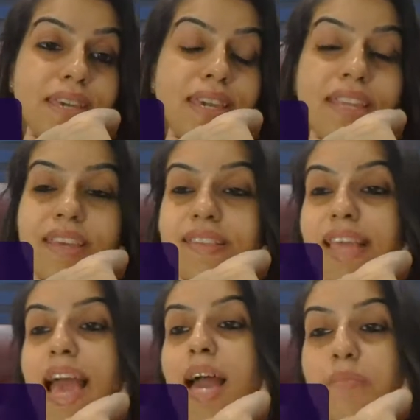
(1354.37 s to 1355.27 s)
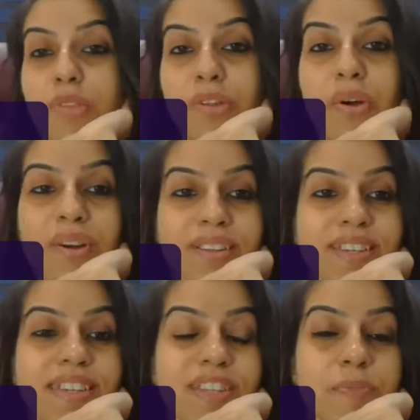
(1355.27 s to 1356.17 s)
It is Amazon.
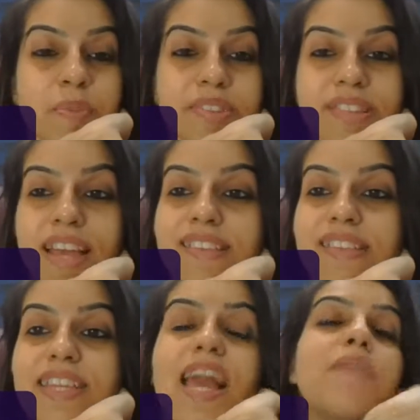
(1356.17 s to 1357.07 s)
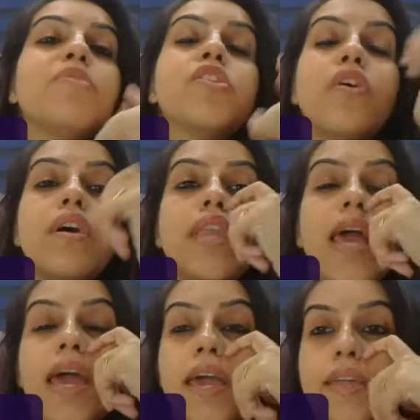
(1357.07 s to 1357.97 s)
It is precisely Amazon.
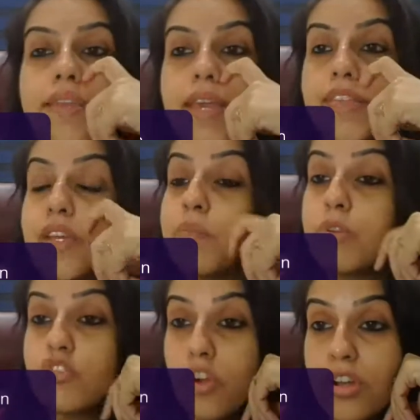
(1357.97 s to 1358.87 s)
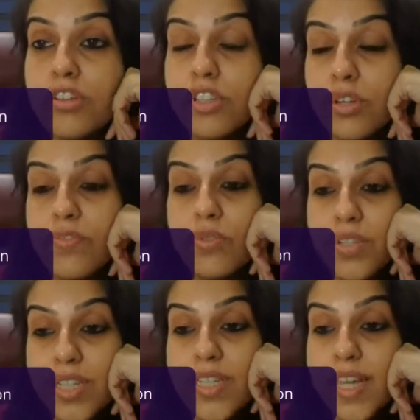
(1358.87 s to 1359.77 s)
And yes, a majority of you
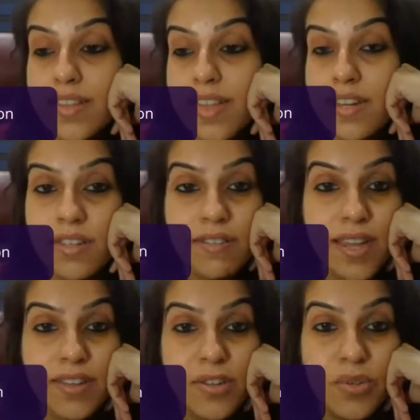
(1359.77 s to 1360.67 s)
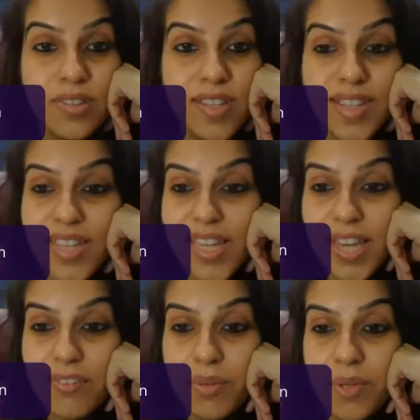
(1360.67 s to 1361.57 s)
did get that correct. Good
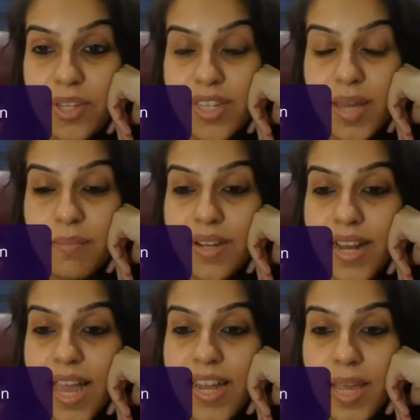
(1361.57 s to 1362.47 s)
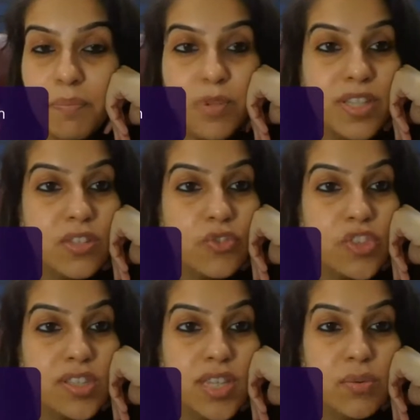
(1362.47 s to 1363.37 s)
thinking, everybody. I'm glad I put these
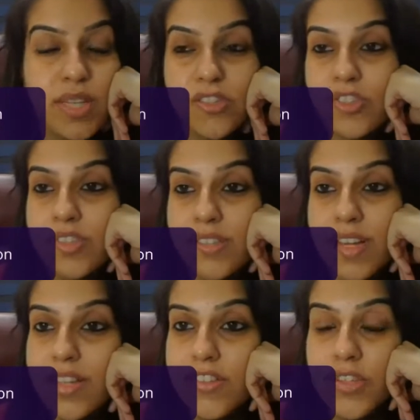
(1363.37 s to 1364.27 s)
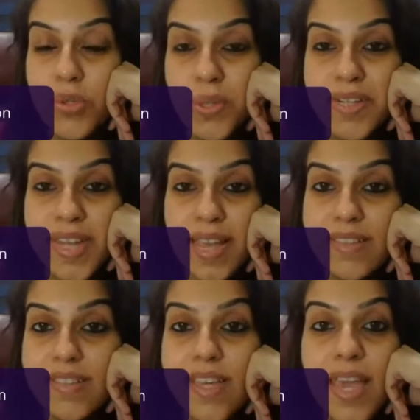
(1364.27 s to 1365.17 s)
GK questions. It's a good
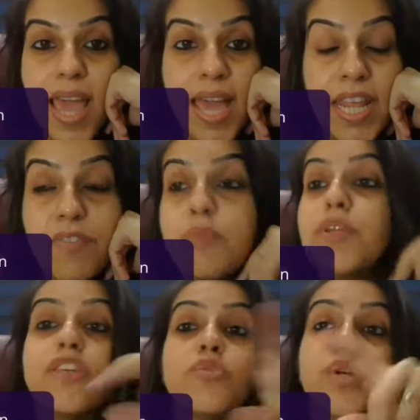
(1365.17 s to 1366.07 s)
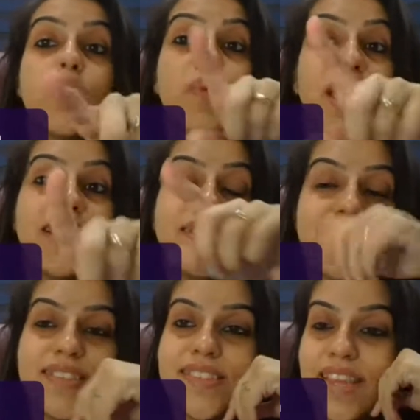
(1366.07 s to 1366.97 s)
test. And everybody is doing well in
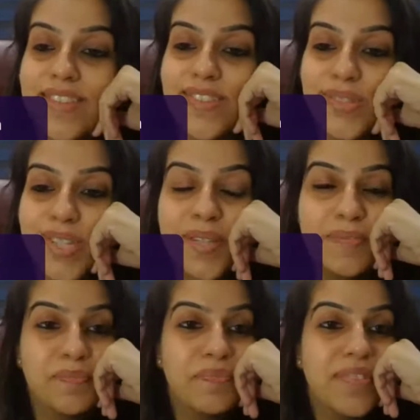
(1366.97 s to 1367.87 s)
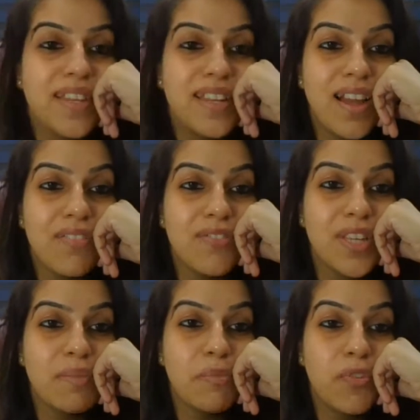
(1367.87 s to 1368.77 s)
this test. Okay,
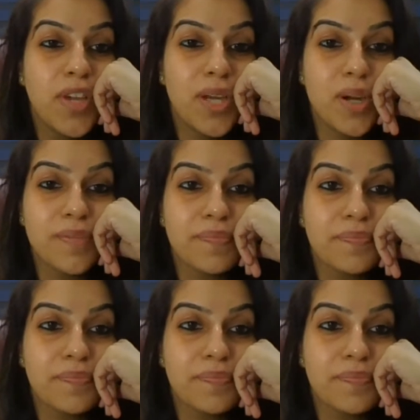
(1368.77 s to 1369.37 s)
lovely. Moving on.